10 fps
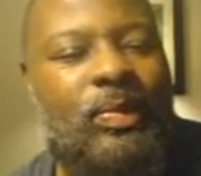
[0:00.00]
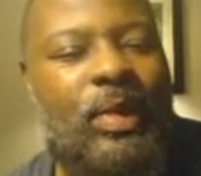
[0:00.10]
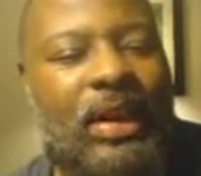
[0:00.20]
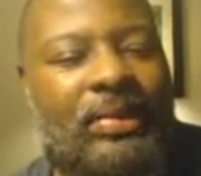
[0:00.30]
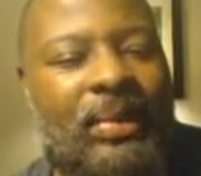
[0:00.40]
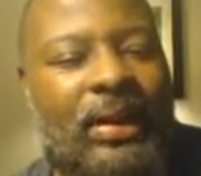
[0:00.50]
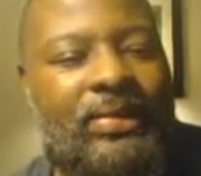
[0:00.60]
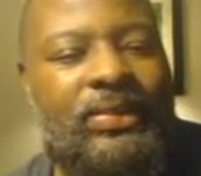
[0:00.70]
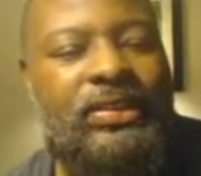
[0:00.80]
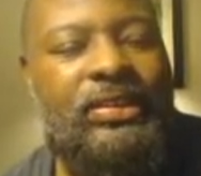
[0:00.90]
way brighter
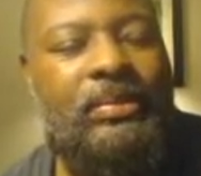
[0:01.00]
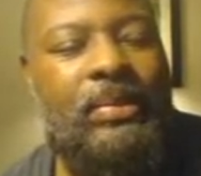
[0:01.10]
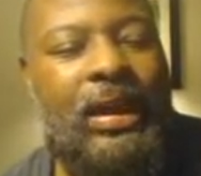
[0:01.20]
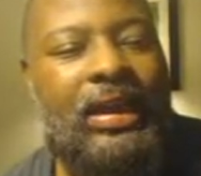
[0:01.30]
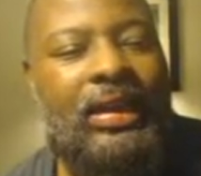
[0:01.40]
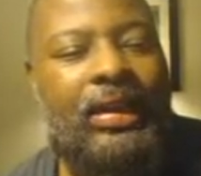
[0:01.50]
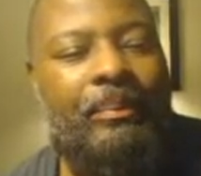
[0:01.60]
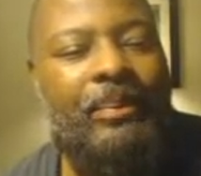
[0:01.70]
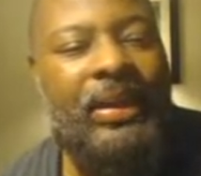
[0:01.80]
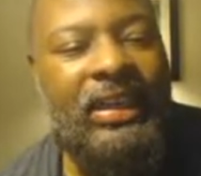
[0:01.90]
future in my
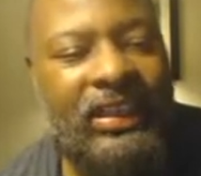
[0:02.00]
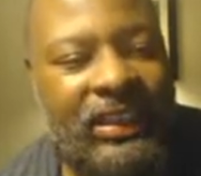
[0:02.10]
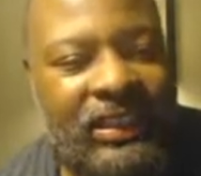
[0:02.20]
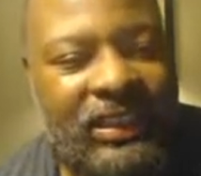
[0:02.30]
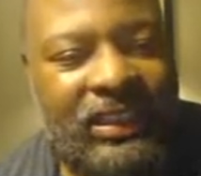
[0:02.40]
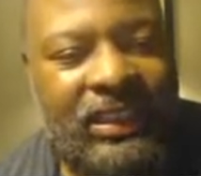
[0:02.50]
opinion.